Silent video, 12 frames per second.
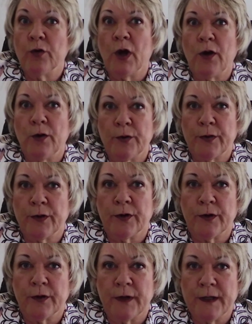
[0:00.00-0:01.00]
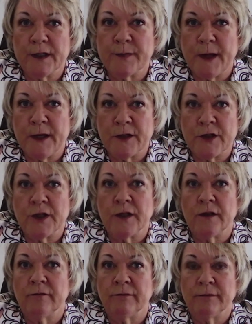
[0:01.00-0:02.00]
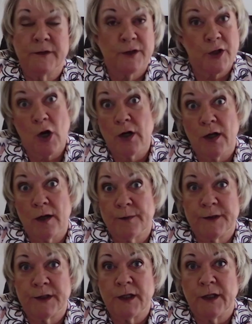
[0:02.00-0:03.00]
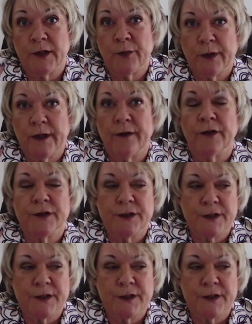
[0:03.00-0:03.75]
growth or expansion, startups, whatever.